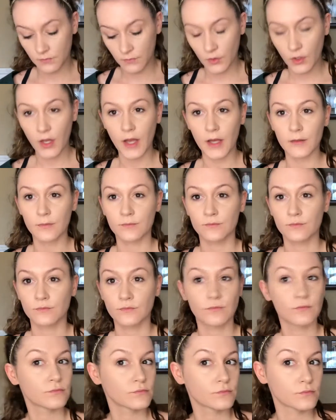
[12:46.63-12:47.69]
Okay,
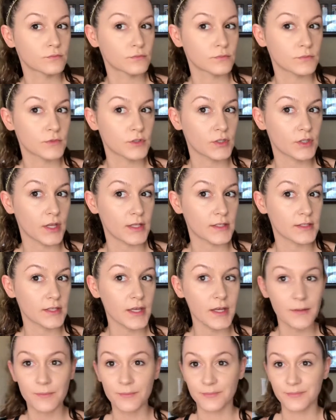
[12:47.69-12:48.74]
so that's
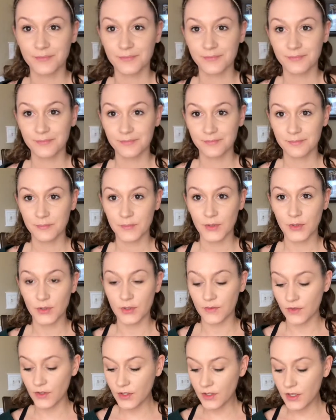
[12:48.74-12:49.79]
that.
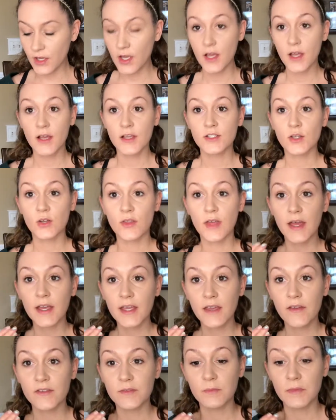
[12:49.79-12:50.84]
Beautiful. So
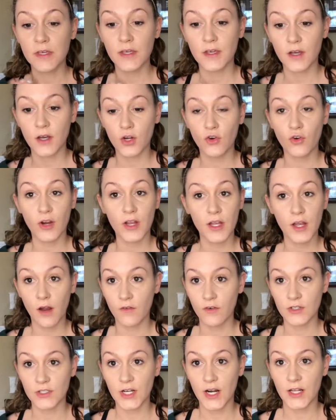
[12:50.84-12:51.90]
that gives me great
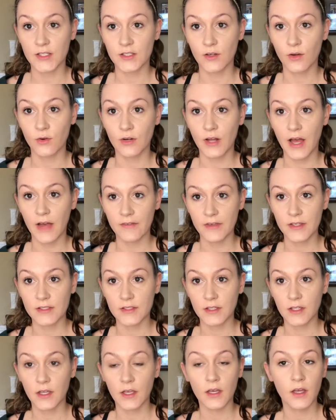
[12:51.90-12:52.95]
coverage on its own,
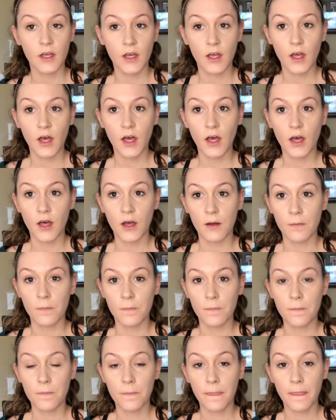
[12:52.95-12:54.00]
obviously.
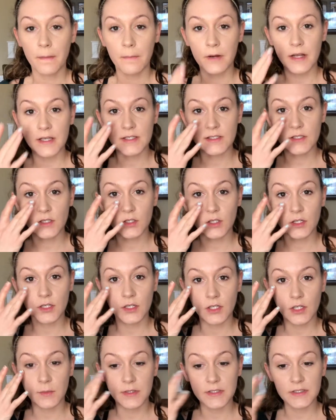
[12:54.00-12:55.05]
But I still look a
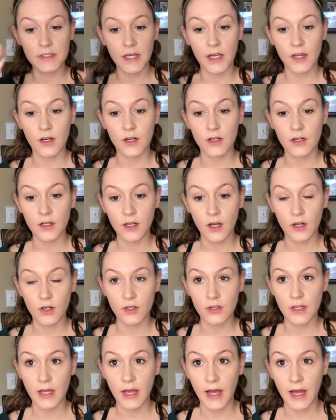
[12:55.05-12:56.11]
little bit tired under
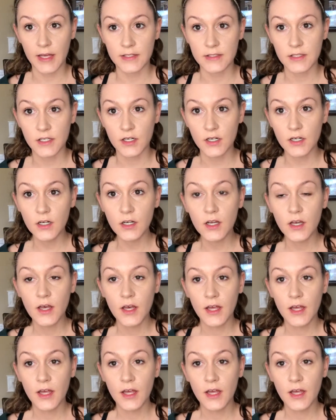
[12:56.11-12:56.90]
the eyes here.